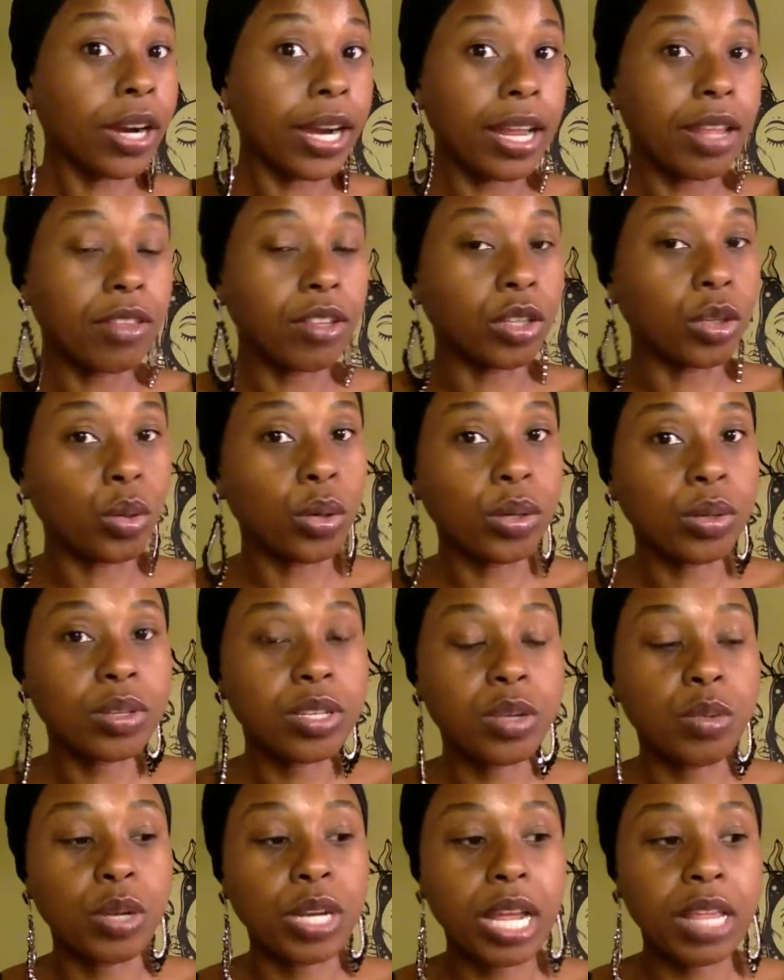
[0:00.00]
end, the loyalty
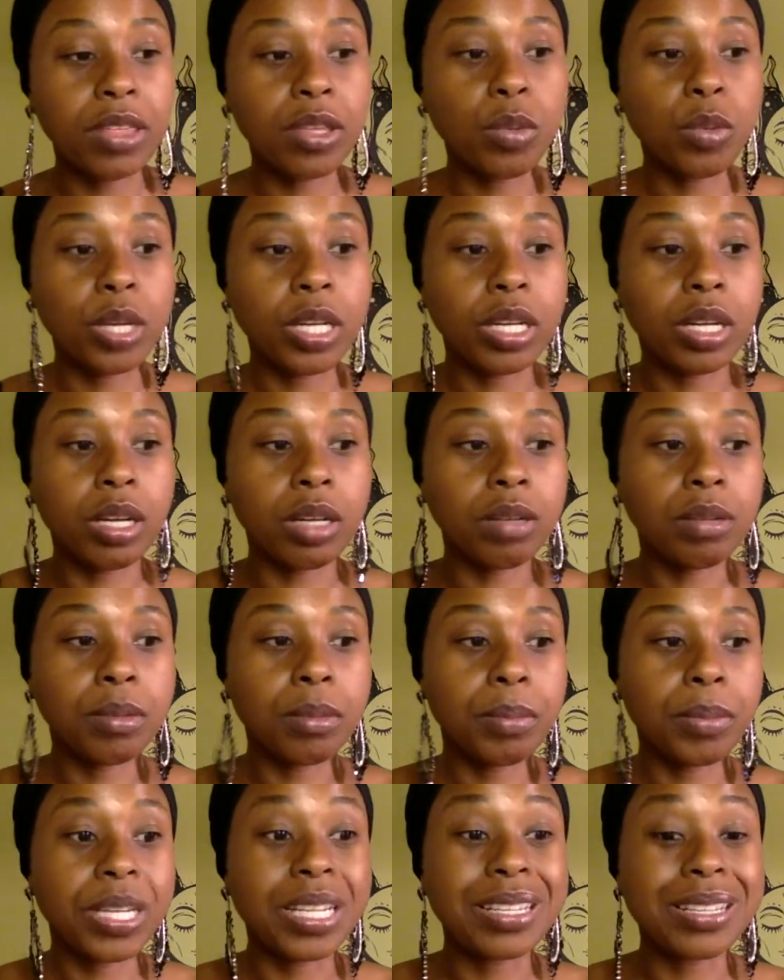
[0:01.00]
went out the window,
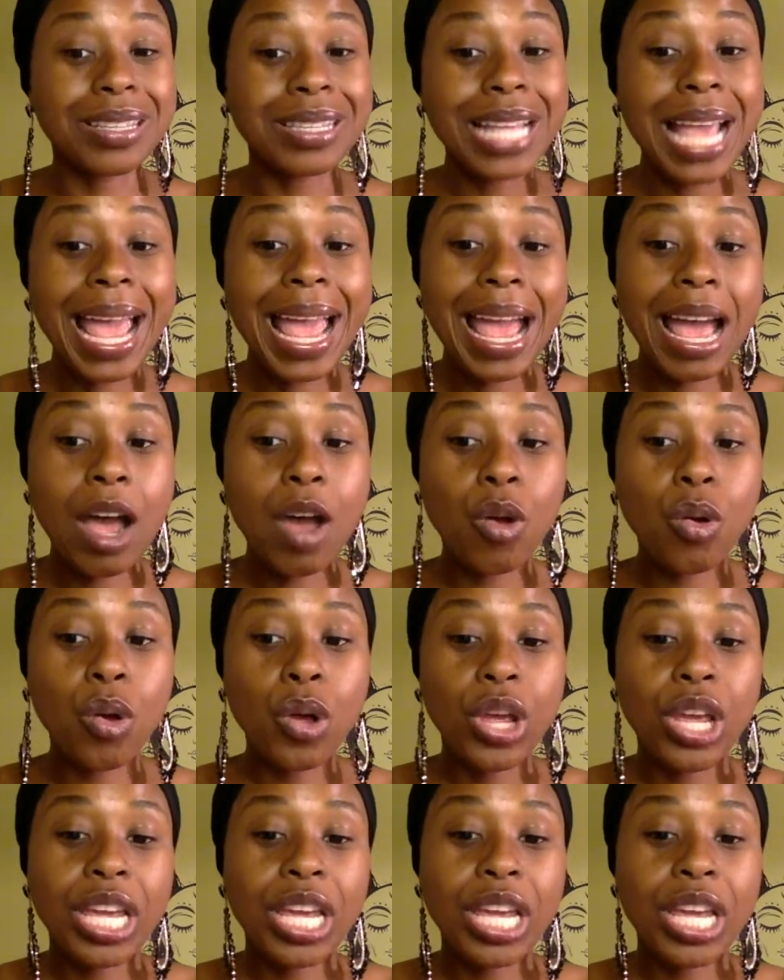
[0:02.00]
because now